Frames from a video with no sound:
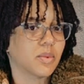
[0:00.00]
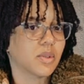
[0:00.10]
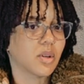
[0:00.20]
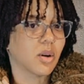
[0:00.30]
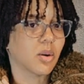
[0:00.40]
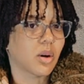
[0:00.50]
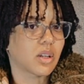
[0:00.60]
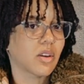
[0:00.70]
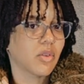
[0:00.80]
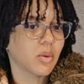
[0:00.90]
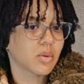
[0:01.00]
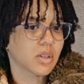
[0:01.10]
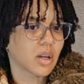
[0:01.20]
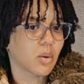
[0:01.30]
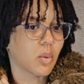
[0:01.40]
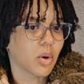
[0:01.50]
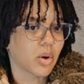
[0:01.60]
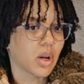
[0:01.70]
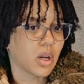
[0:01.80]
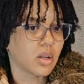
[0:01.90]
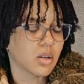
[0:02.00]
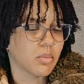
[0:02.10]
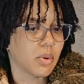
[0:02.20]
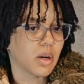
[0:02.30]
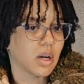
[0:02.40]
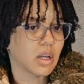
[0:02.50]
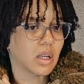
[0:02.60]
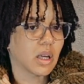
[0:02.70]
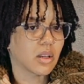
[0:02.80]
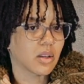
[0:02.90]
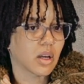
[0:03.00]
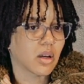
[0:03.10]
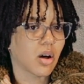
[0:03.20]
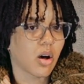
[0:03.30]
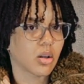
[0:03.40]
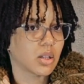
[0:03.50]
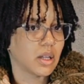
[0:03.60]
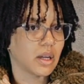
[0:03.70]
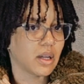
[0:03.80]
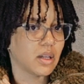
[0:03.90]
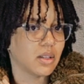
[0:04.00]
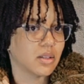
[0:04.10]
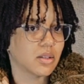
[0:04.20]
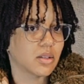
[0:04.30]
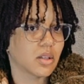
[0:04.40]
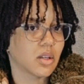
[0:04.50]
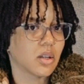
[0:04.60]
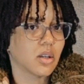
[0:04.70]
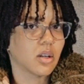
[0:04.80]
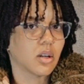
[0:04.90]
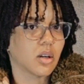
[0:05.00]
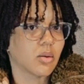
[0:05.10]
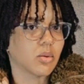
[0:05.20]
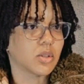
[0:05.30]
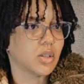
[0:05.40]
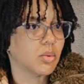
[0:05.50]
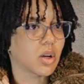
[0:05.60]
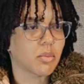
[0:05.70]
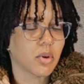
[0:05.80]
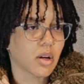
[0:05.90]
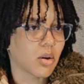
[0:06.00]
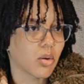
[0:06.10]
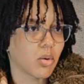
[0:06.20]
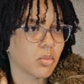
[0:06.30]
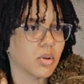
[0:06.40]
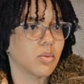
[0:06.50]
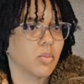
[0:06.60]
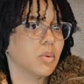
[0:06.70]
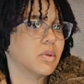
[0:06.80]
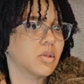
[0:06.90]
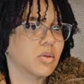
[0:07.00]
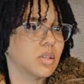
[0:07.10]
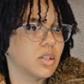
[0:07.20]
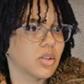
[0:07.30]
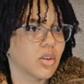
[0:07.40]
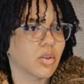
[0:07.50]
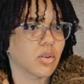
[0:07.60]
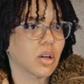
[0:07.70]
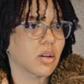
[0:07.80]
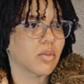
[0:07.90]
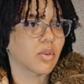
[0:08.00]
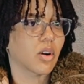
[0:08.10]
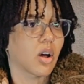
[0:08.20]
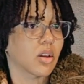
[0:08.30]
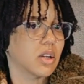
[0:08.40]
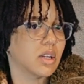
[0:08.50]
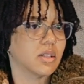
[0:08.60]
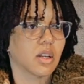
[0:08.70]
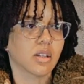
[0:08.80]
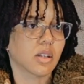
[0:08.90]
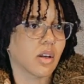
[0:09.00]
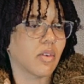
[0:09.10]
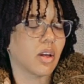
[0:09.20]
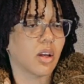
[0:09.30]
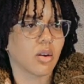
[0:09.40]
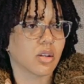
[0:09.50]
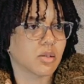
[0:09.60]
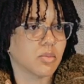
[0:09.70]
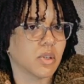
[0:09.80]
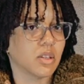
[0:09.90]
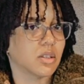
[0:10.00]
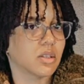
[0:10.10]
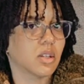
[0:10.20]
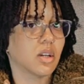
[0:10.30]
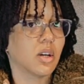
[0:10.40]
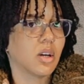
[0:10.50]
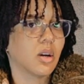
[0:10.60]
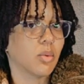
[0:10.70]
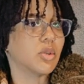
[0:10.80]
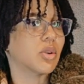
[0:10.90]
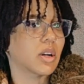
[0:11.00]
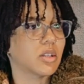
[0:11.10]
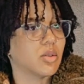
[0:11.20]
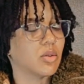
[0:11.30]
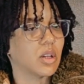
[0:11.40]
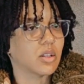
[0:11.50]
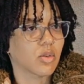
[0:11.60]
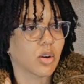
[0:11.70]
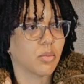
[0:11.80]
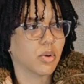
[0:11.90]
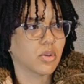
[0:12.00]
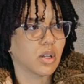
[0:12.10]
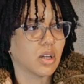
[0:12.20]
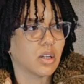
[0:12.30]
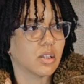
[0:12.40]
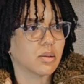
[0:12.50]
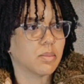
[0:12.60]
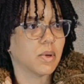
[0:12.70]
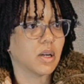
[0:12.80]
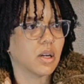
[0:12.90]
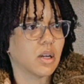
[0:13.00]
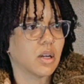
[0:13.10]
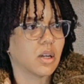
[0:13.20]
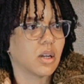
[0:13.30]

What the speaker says: So I definitely was like worried. But again, like holidays, she would come back home and we would still see each other like for holidays, Thanksgiving, Christmas. We tried to do things for our birthdays, but